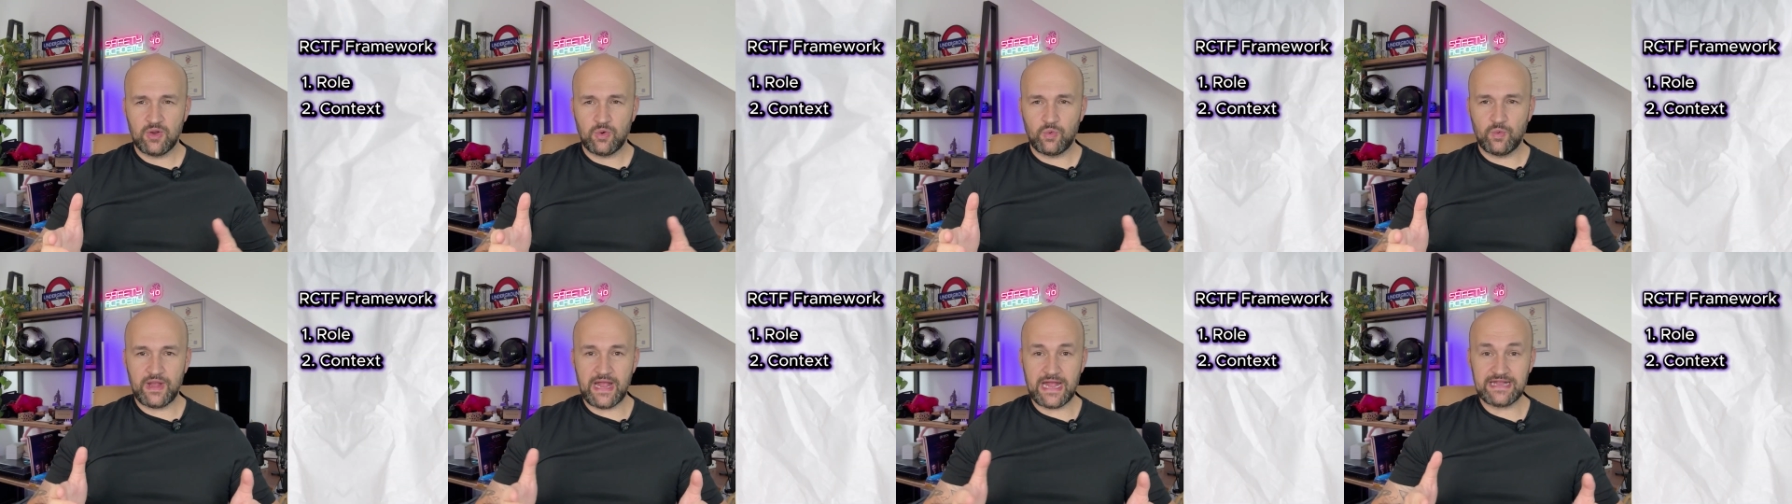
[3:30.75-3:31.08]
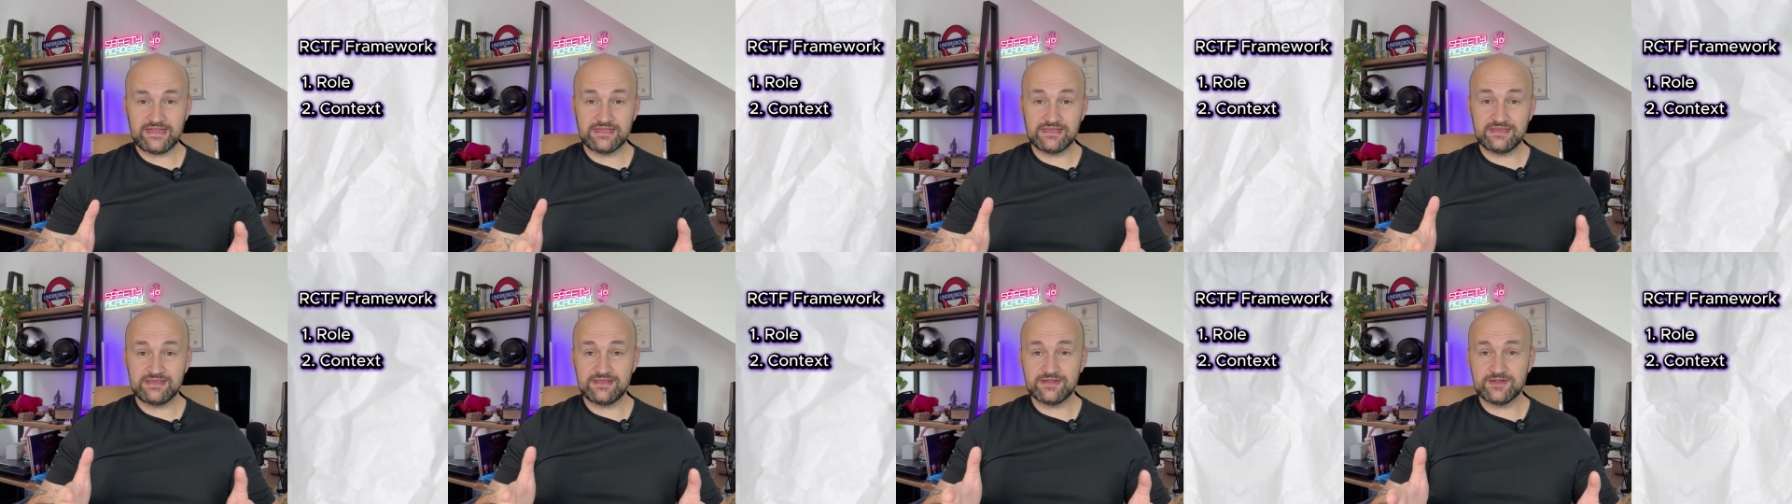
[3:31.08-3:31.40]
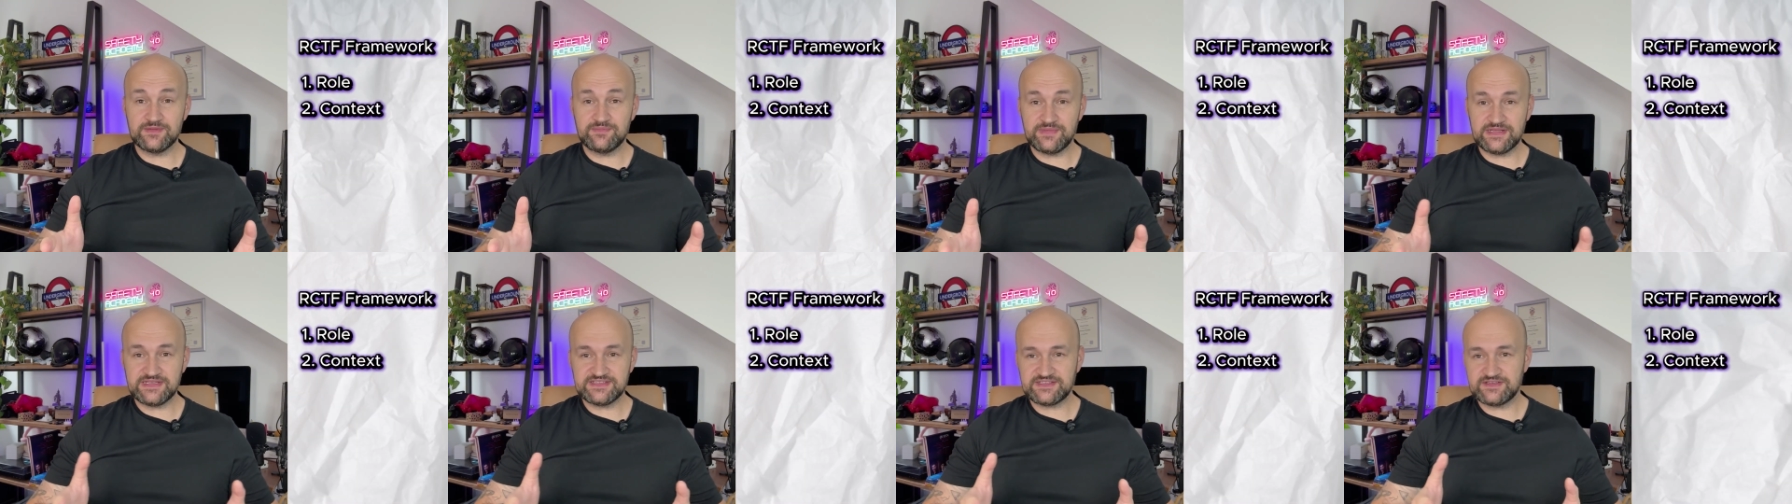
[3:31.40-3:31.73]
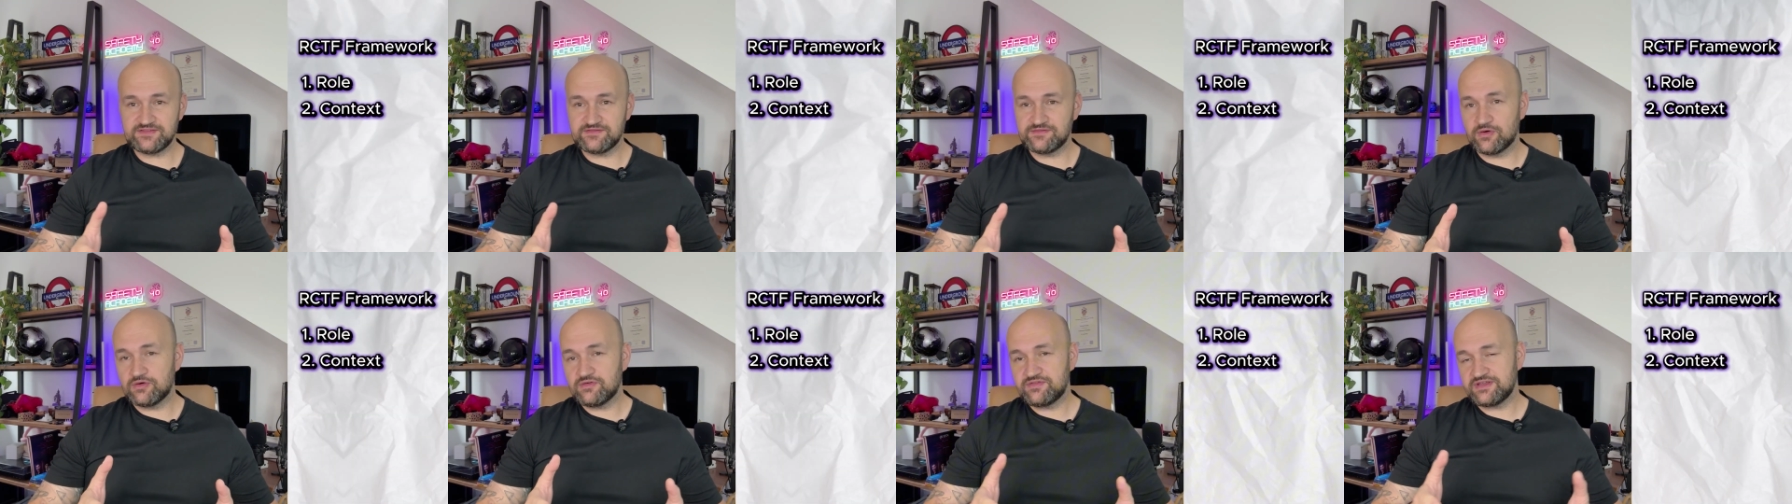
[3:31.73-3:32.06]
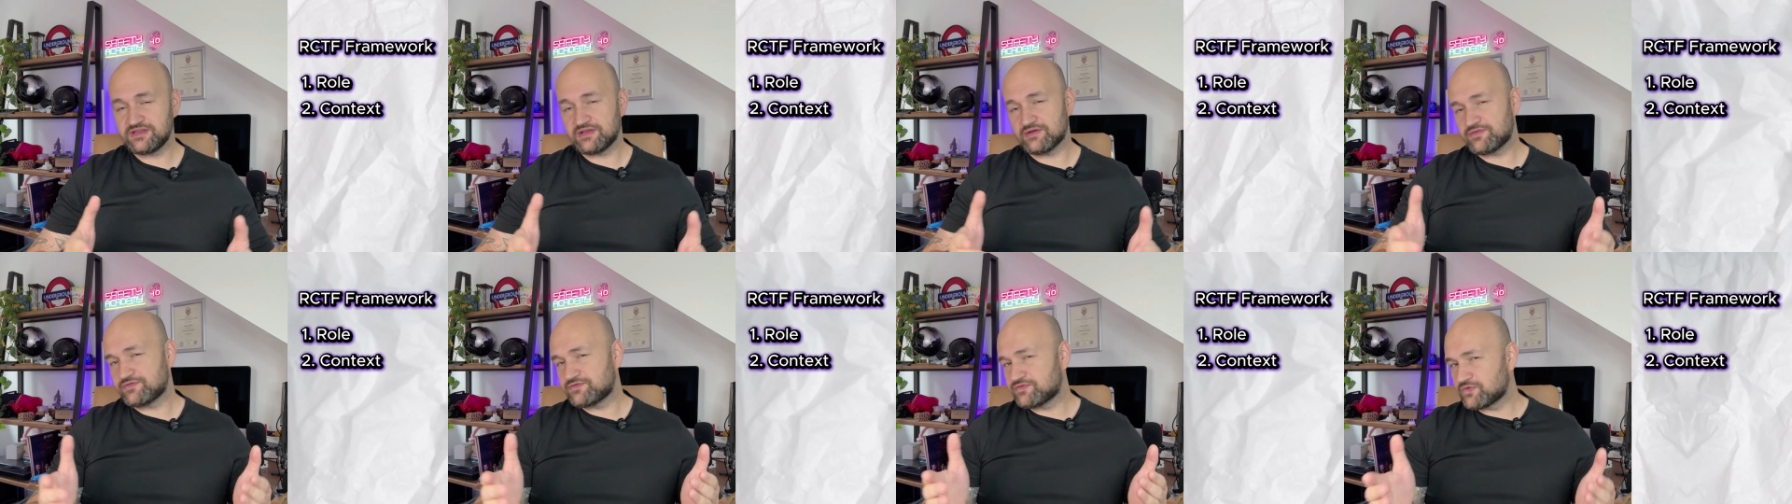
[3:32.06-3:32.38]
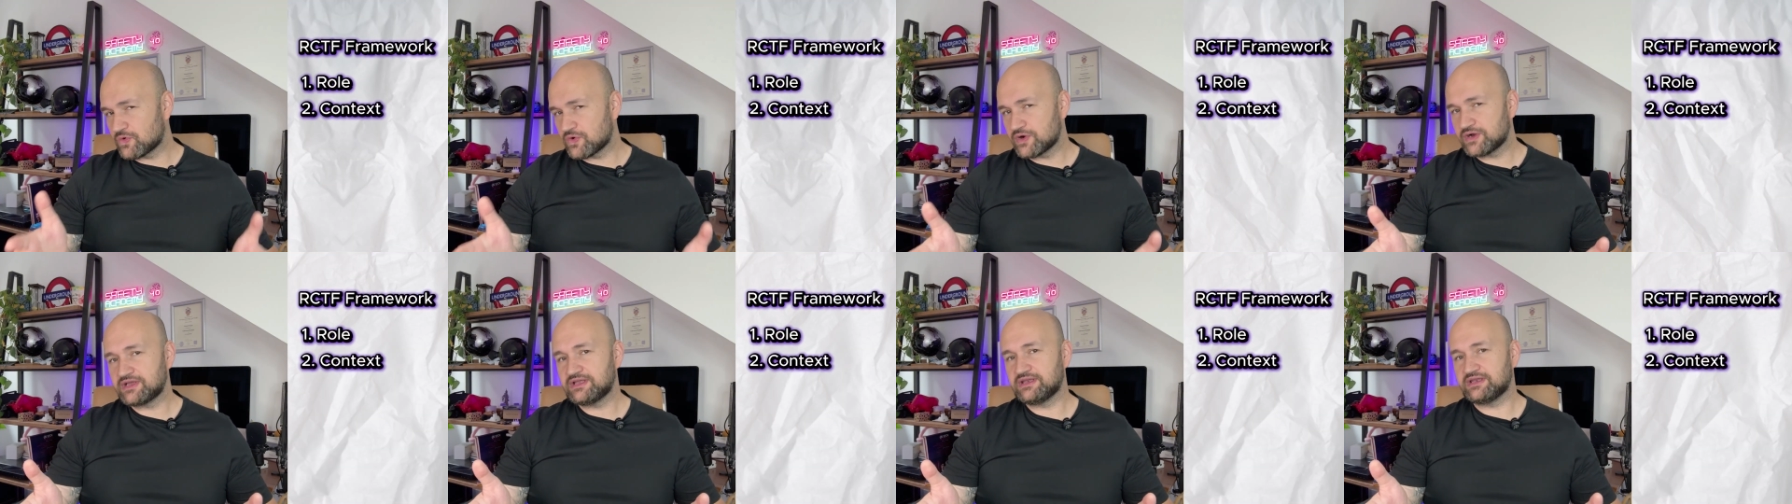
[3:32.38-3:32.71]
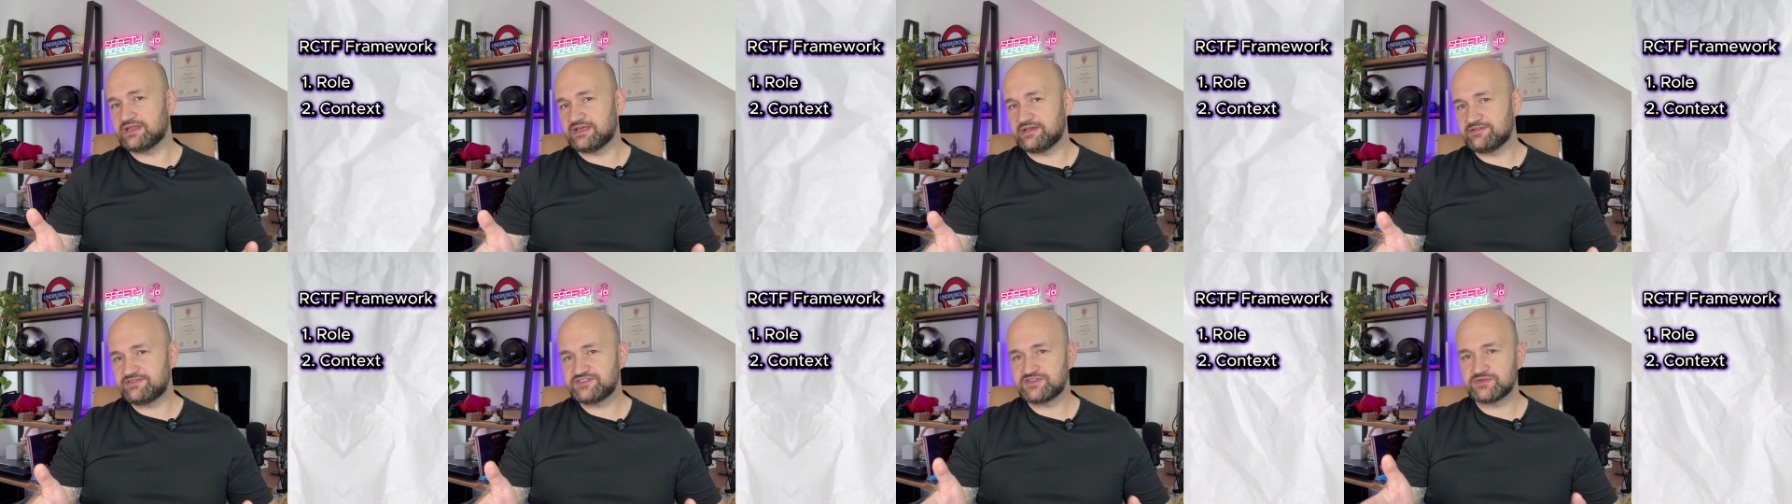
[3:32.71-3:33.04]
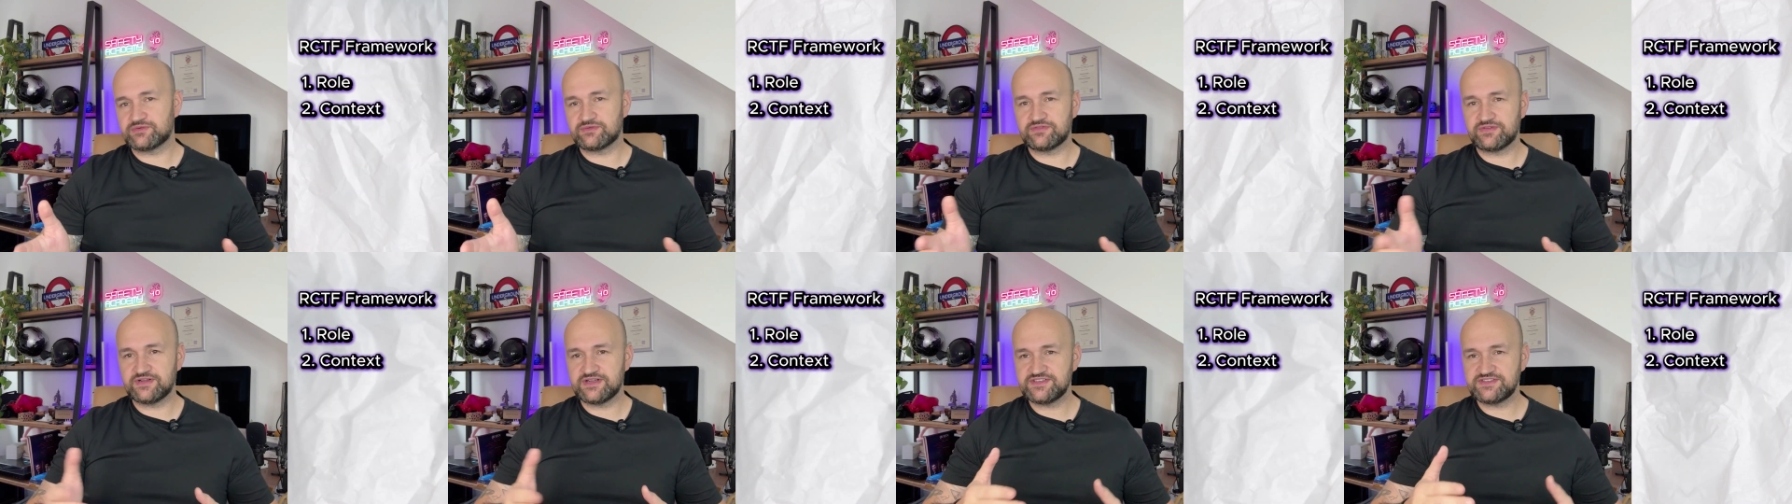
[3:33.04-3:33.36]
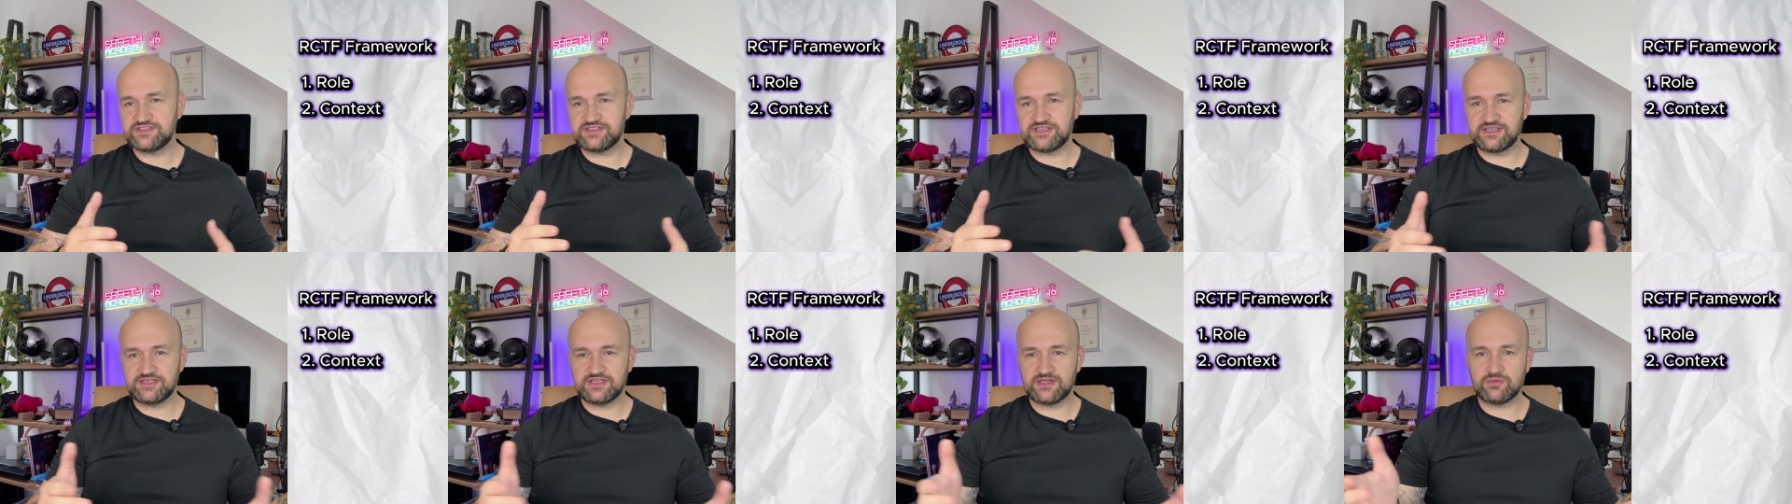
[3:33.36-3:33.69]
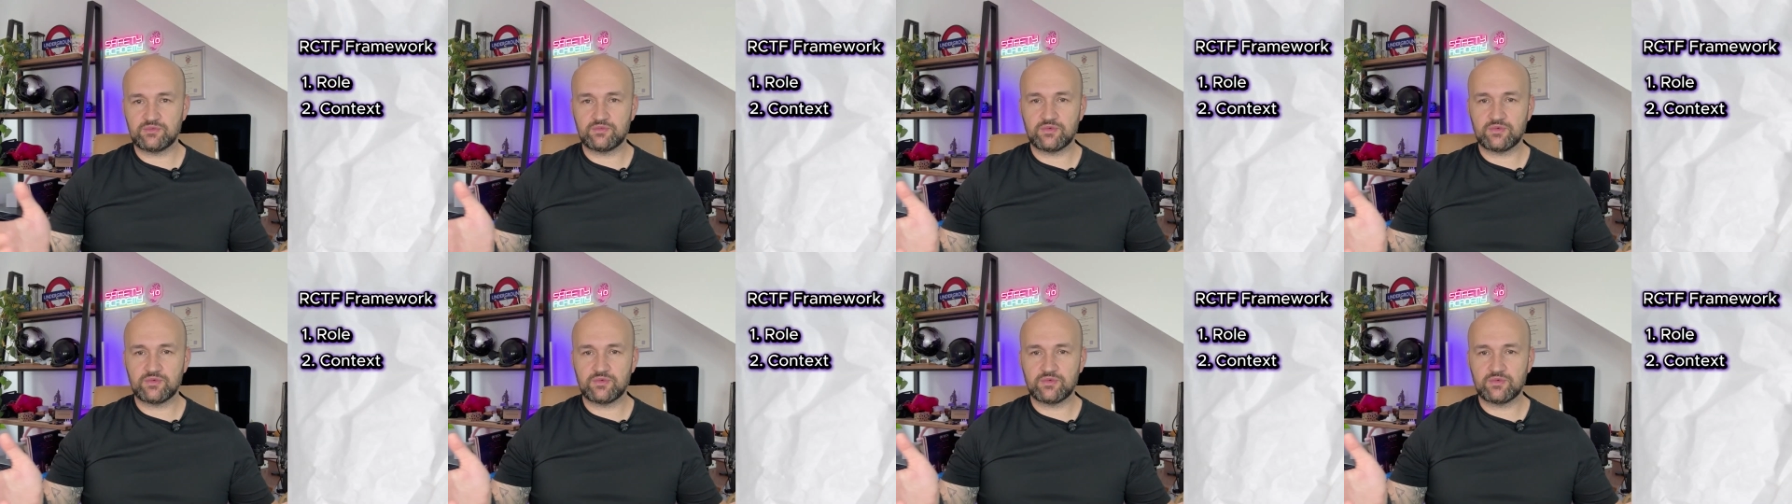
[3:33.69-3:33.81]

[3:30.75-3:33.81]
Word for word: we had a near miss involving a forklift reversing in a